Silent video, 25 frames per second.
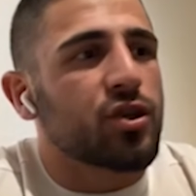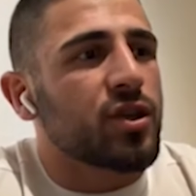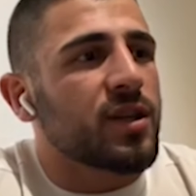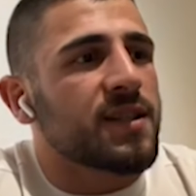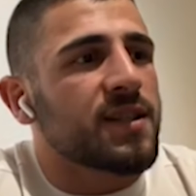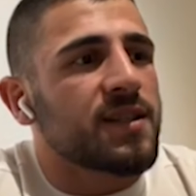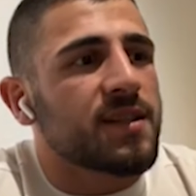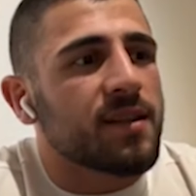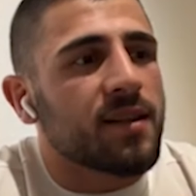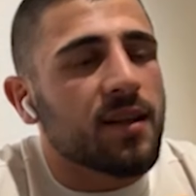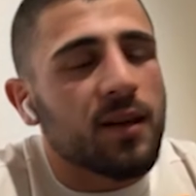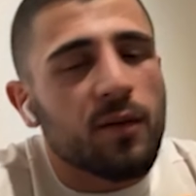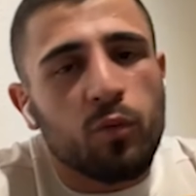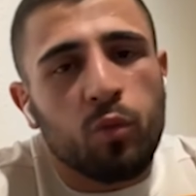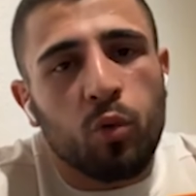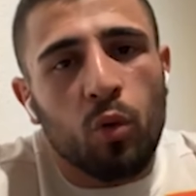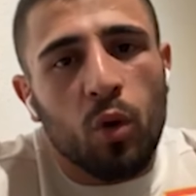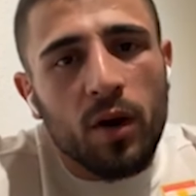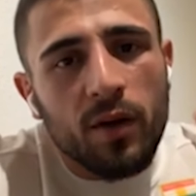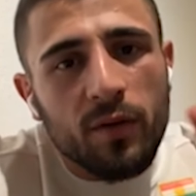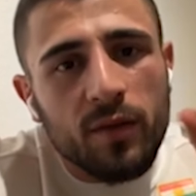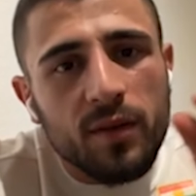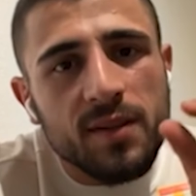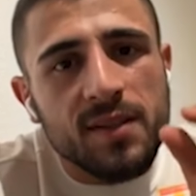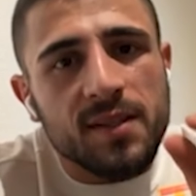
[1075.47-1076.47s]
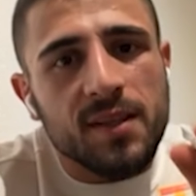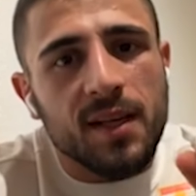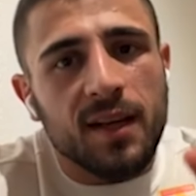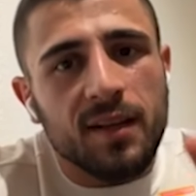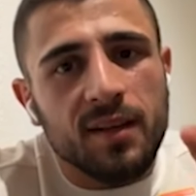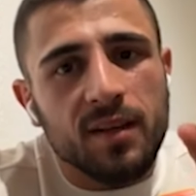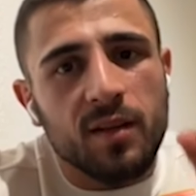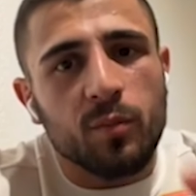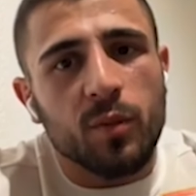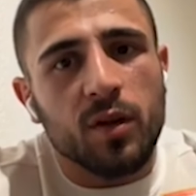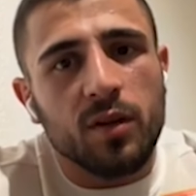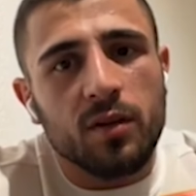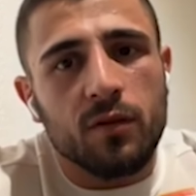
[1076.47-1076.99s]
just step 1
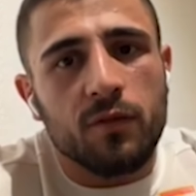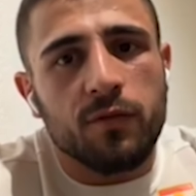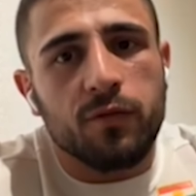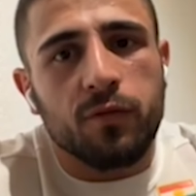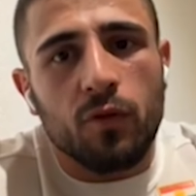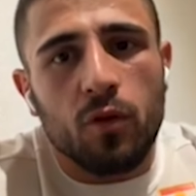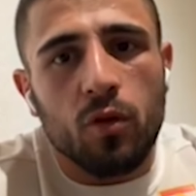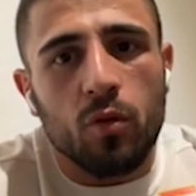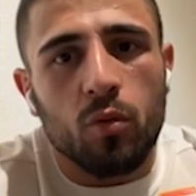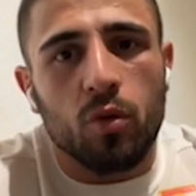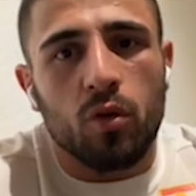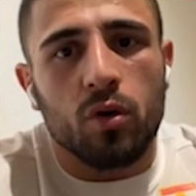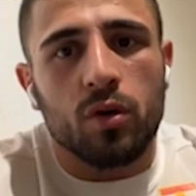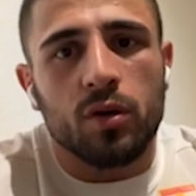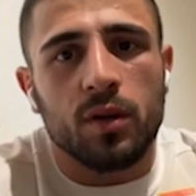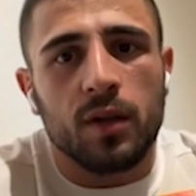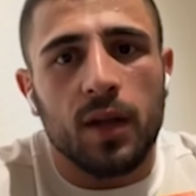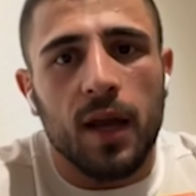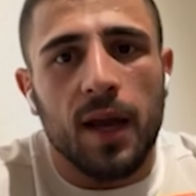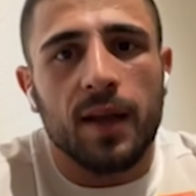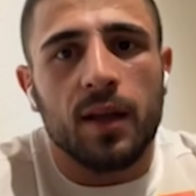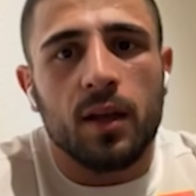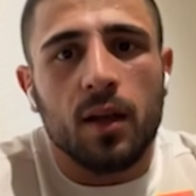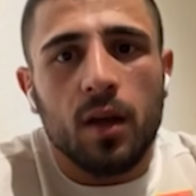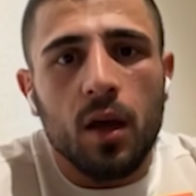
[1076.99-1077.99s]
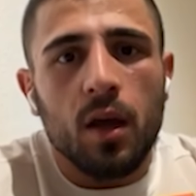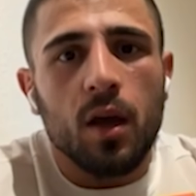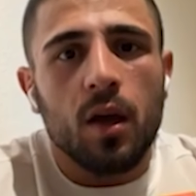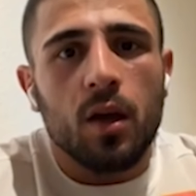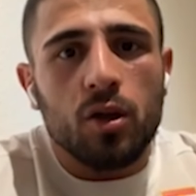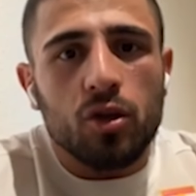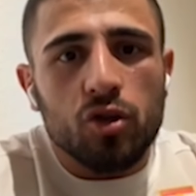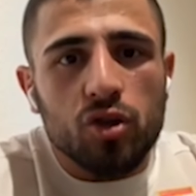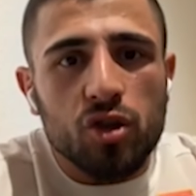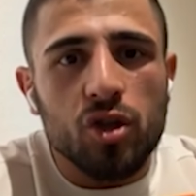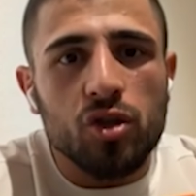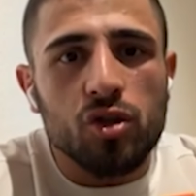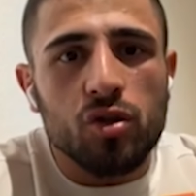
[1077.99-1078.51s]
centimeter forward. Like,
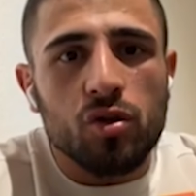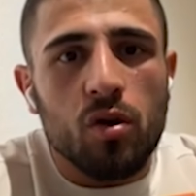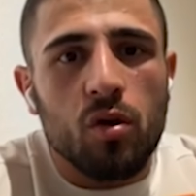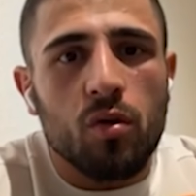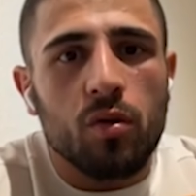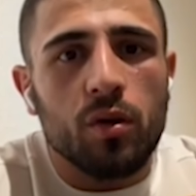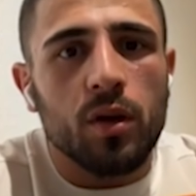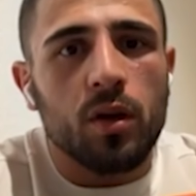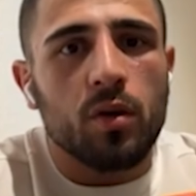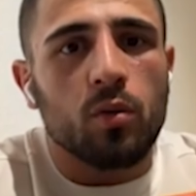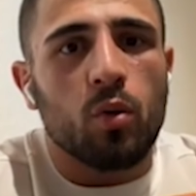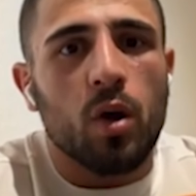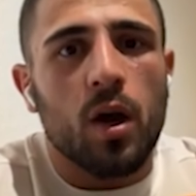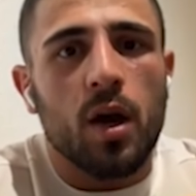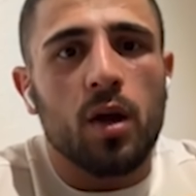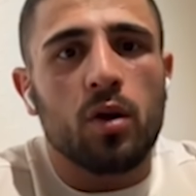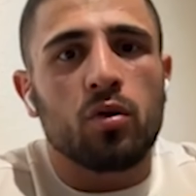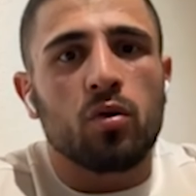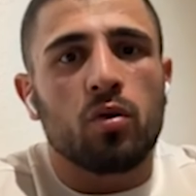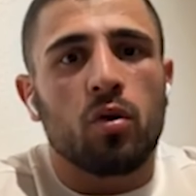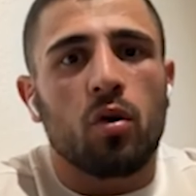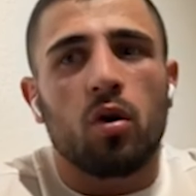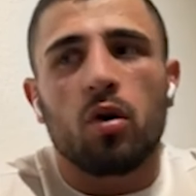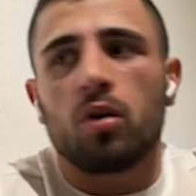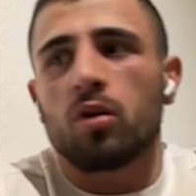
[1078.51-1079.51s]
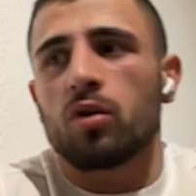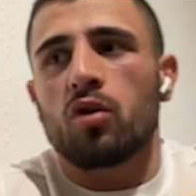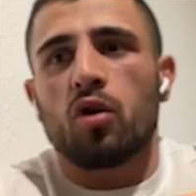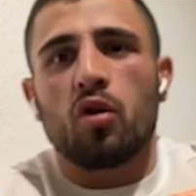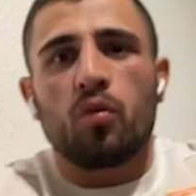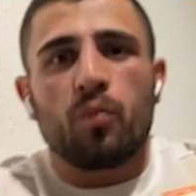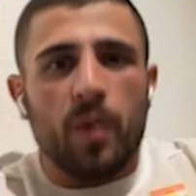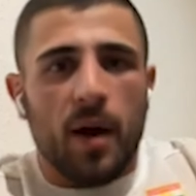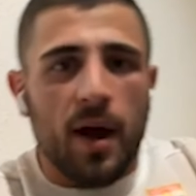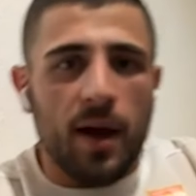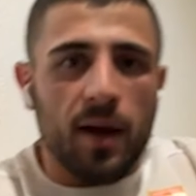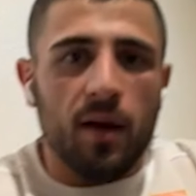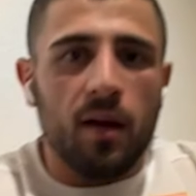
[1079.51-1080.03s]
just go in. Why you all go
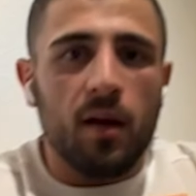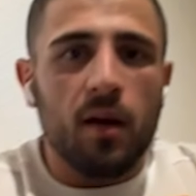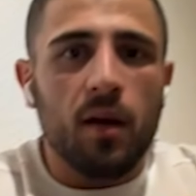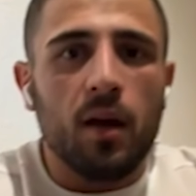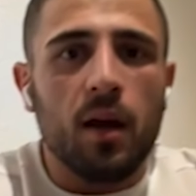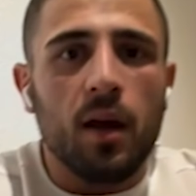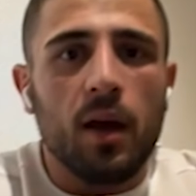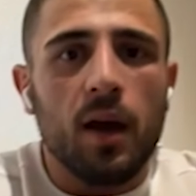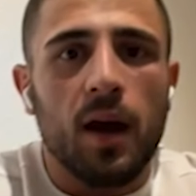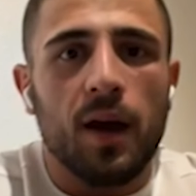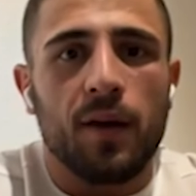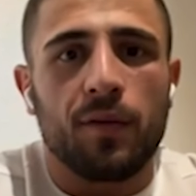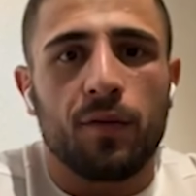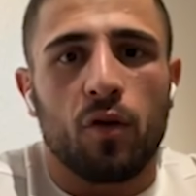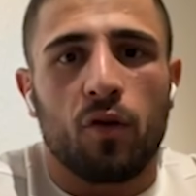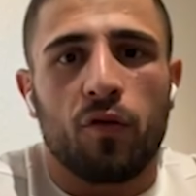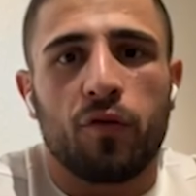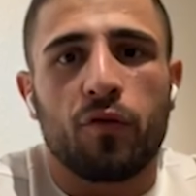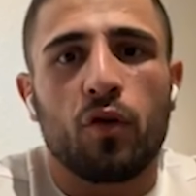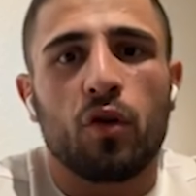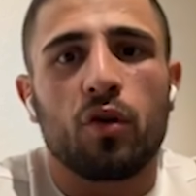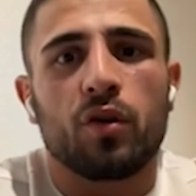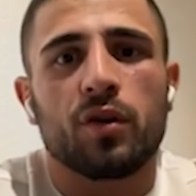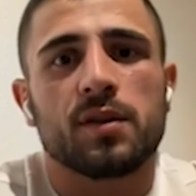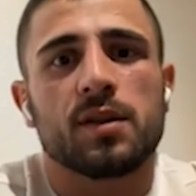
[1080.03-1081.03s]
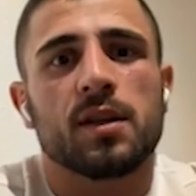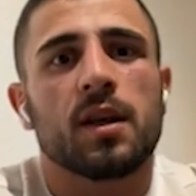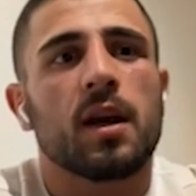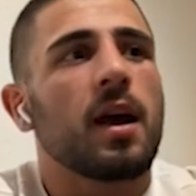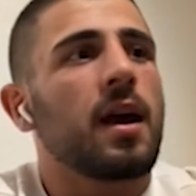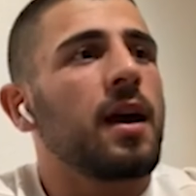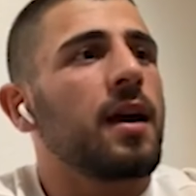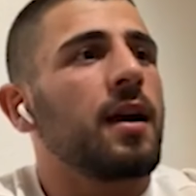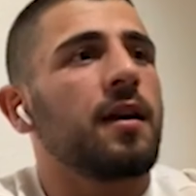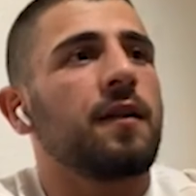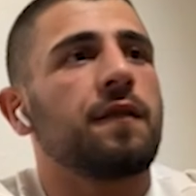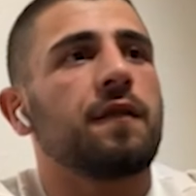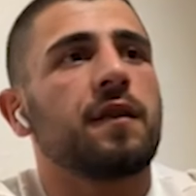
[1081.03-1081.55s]
back? And of course,
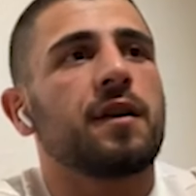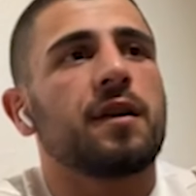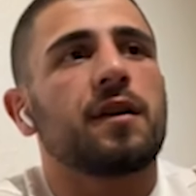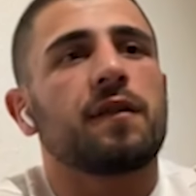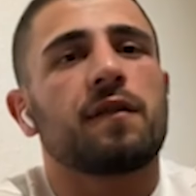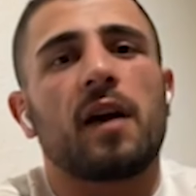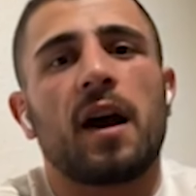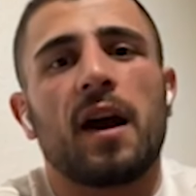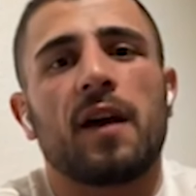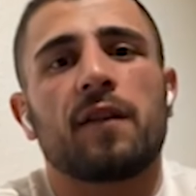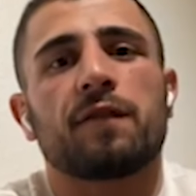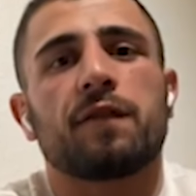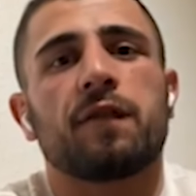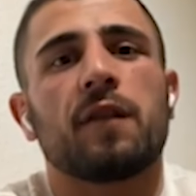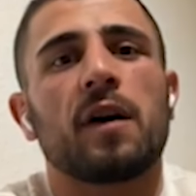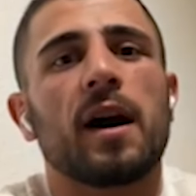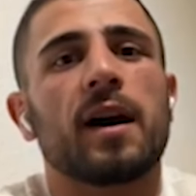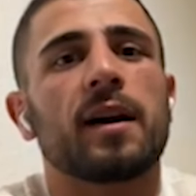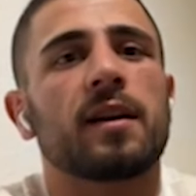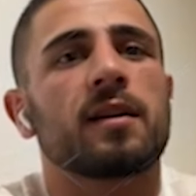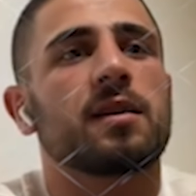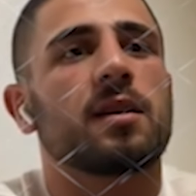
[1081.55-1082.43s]
even if I fight